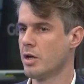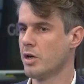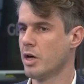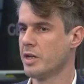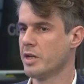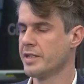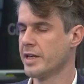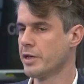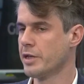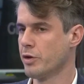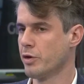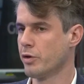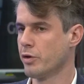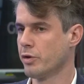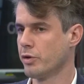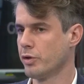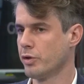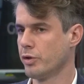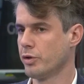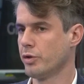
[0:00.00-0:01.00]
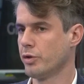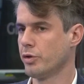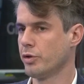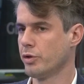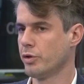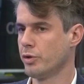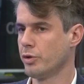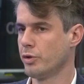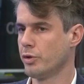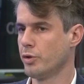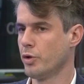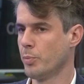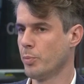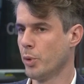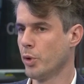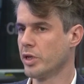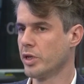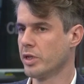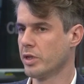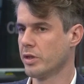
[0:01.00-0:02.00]
I take your your
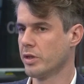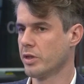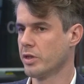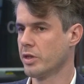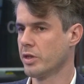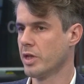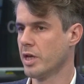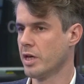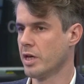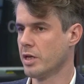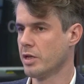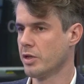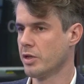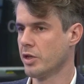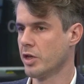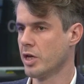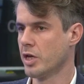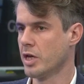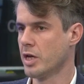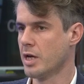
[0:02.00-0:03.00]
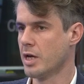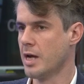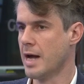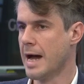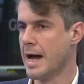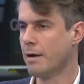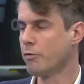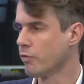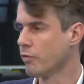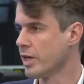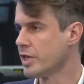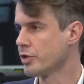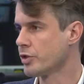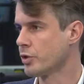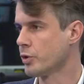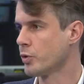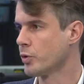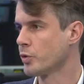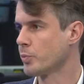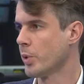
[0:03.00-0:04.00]
point, the, the outrage
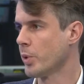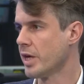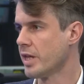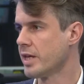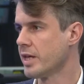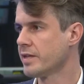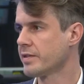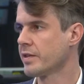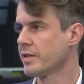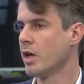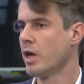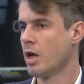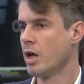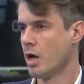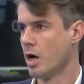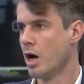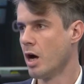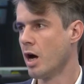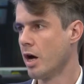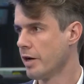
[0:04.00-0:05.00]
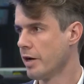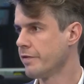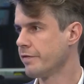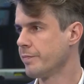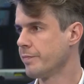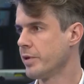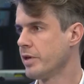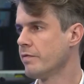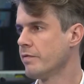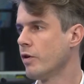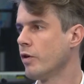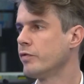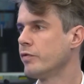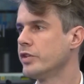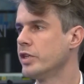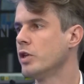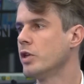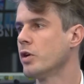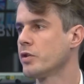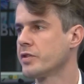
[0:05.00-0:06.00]
caused by this. I've been involved
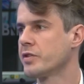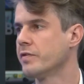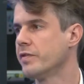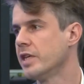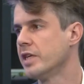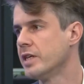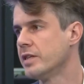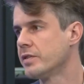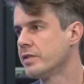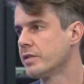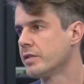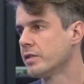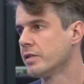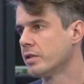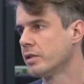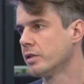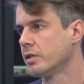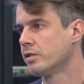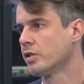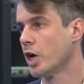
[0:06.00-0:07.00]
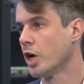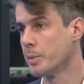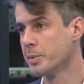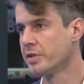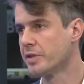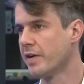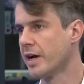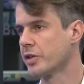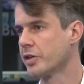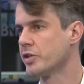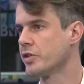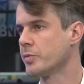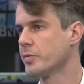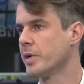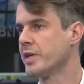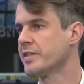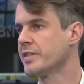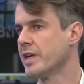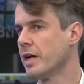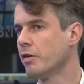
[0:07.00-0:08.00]
in lots of these types of actions
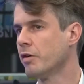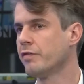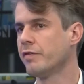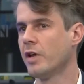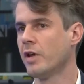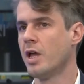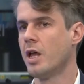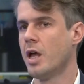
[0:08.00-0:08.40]
myself.